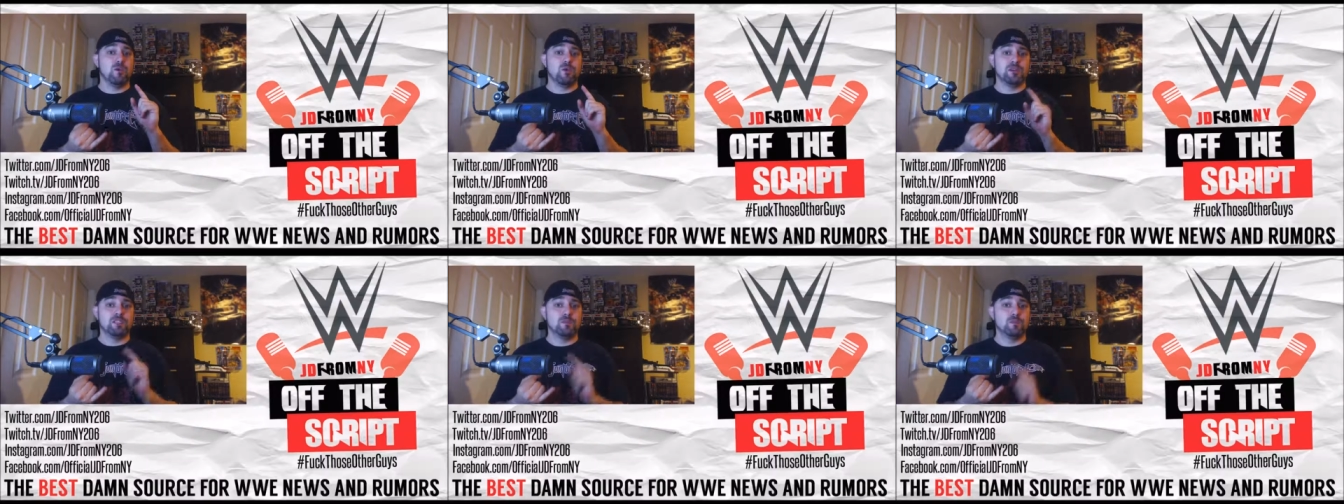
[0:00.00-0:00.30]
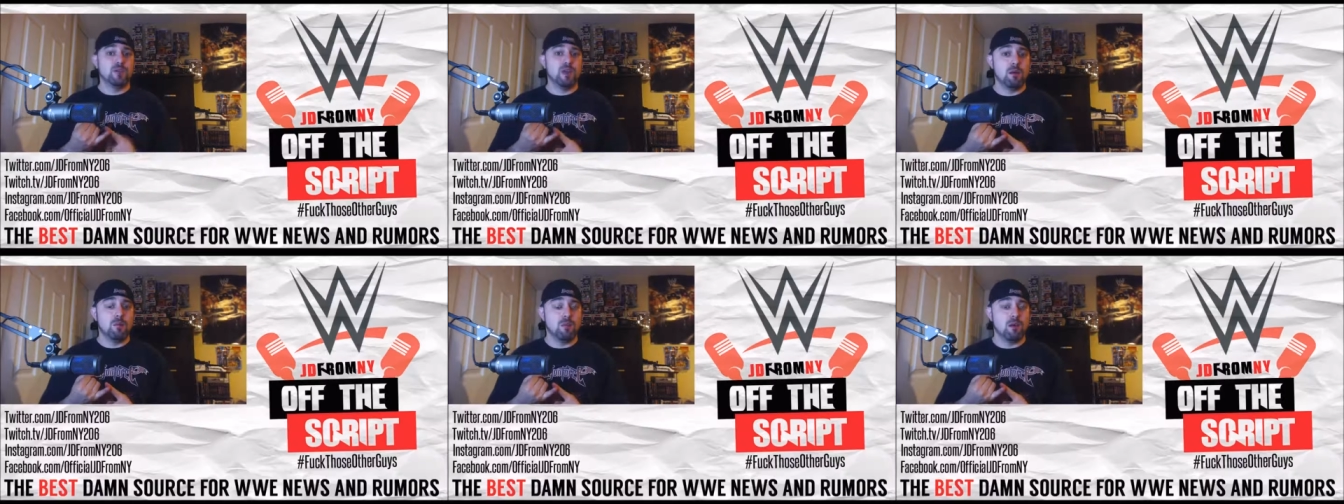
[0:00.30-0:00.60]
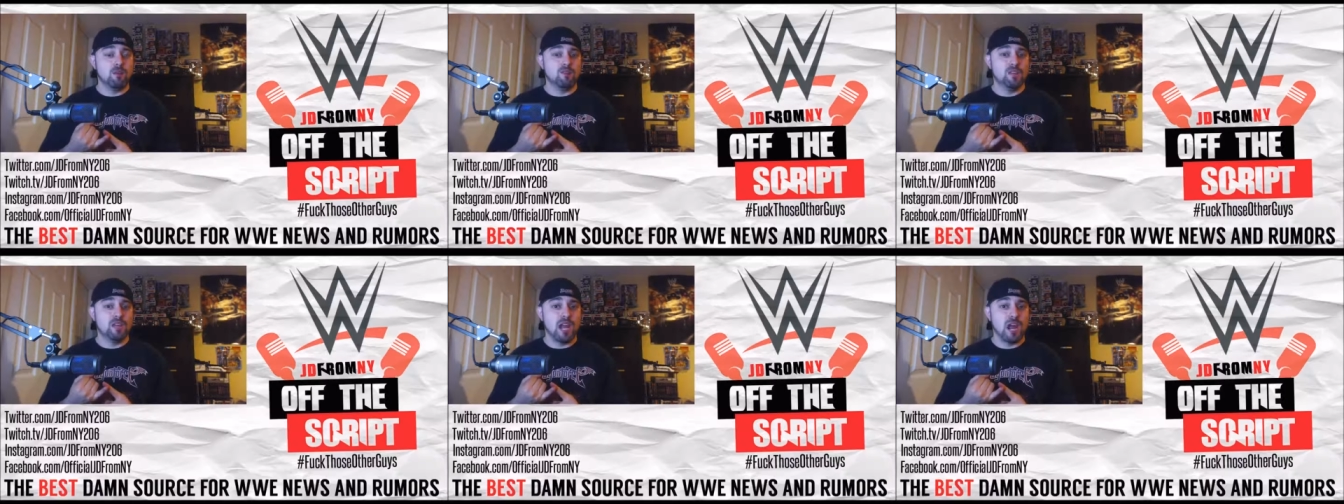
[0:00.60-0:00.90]
going to be
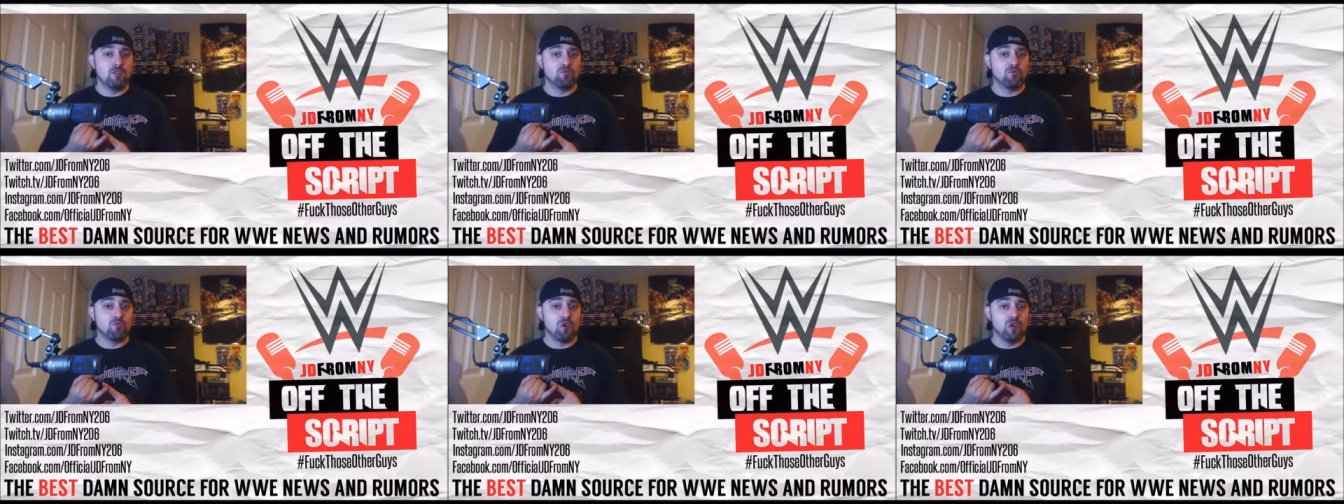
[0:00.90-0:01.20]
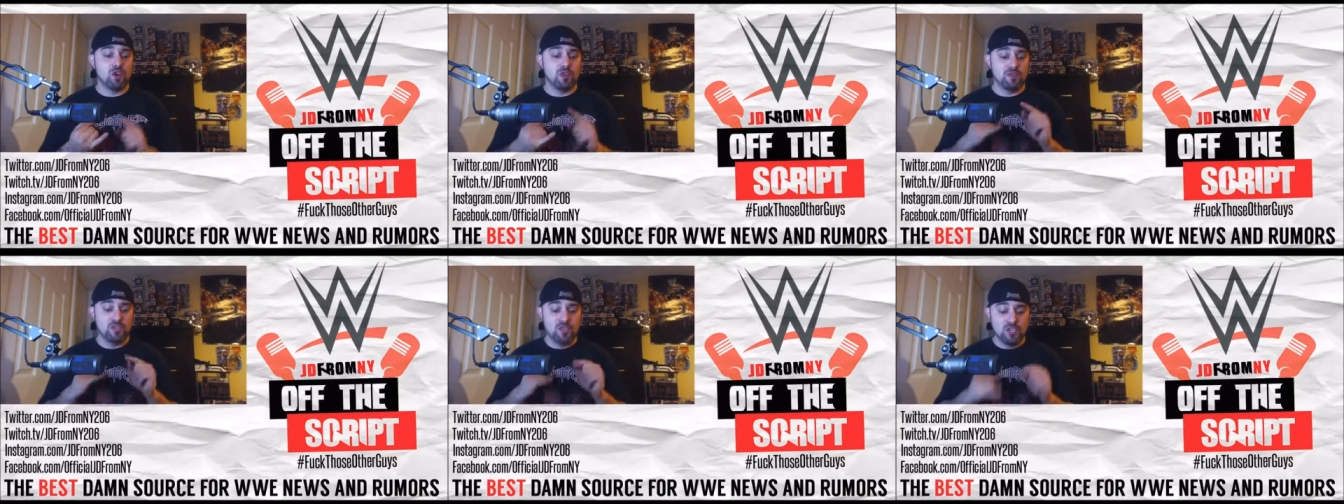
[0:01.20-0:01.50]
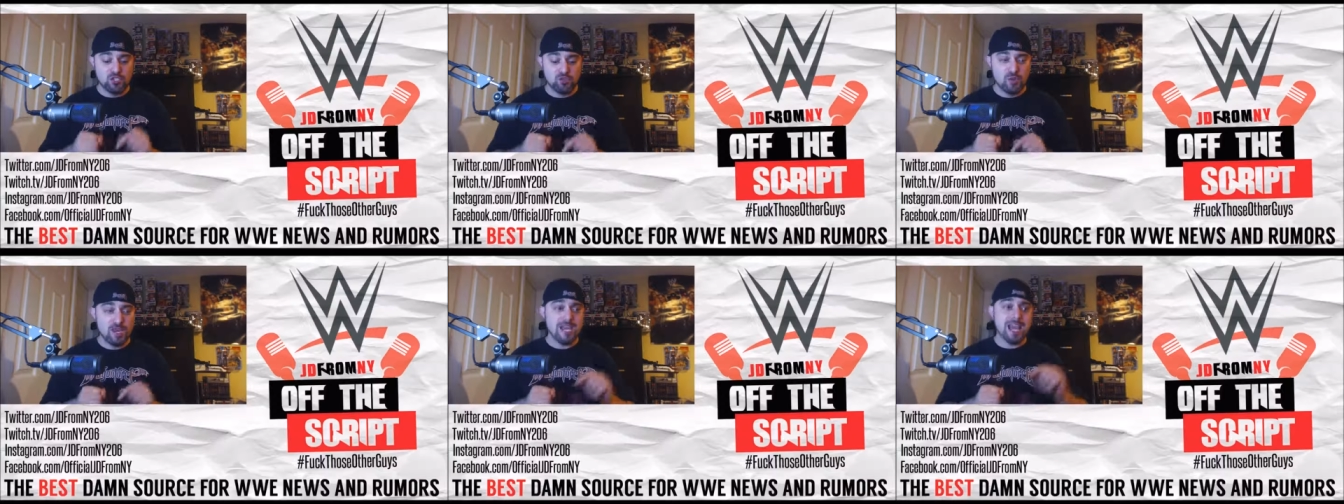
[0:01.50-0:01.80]
on Monday Night Raw
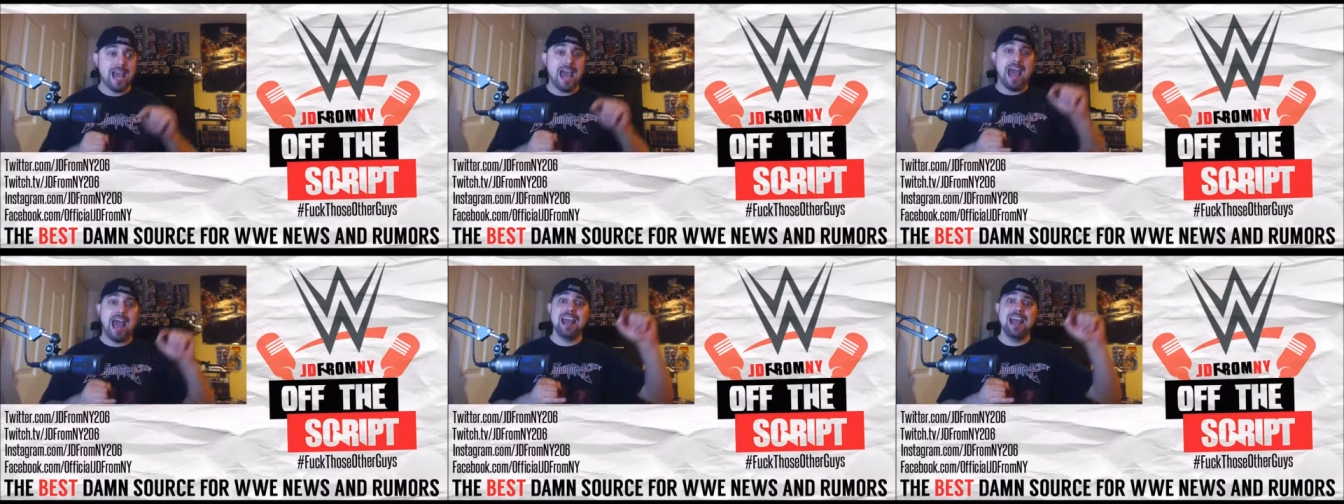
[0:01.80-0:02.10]
this week